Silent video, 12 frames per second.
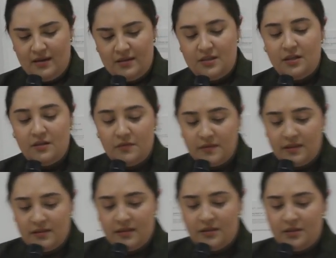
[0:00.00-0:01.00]
She used the
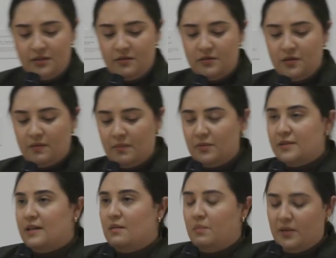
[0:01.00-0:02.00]
tissue to
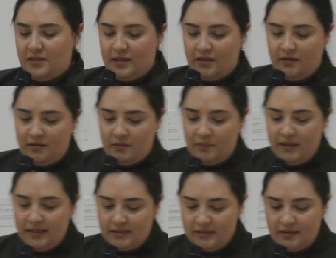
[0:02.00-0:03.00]
represent particular
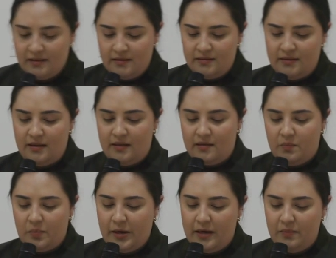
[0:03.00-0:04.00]
places, like the
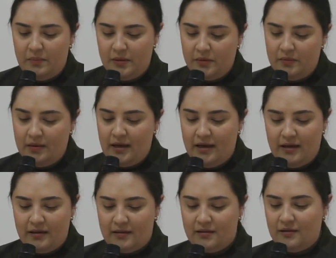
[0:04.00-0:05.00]
bright blue
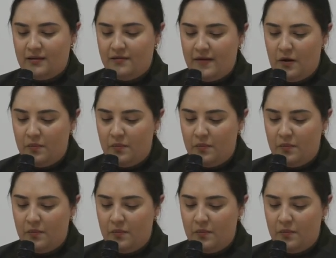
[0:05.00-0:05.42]
lake of